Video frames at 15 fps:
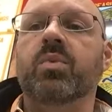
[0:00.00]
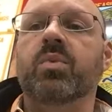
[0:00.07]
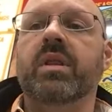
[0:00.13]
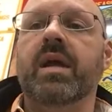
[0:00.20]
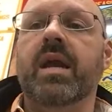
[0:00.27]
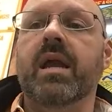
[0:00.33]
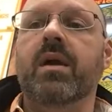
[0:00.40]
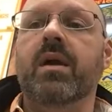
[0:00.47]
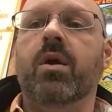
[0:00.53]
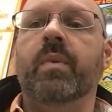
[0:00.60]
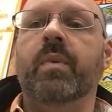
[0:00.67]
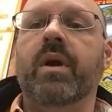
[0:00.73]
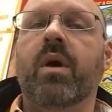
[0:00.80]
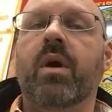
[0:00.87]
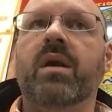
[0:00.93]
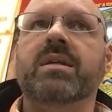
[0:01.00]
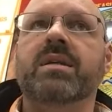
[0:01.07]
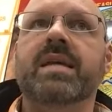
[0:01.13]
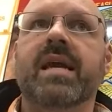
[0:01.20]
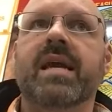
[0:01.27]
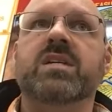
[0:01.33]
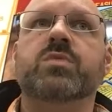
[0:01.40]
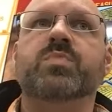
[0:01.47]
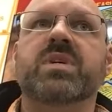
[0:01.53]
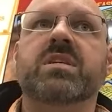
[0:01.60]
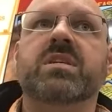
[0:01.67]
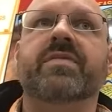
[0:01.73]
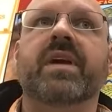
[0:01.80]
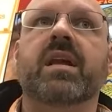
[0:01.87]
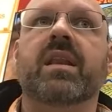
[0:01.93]
where they are required to take a
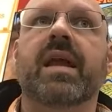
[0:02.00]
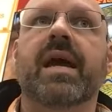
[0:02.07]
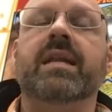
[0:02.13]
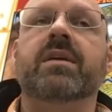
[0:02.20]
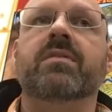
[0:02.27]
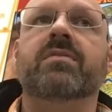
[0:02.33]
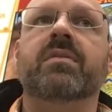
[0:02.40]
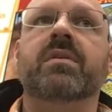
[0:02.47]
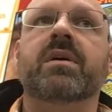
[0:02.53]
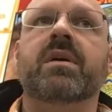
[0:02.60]
specific elective.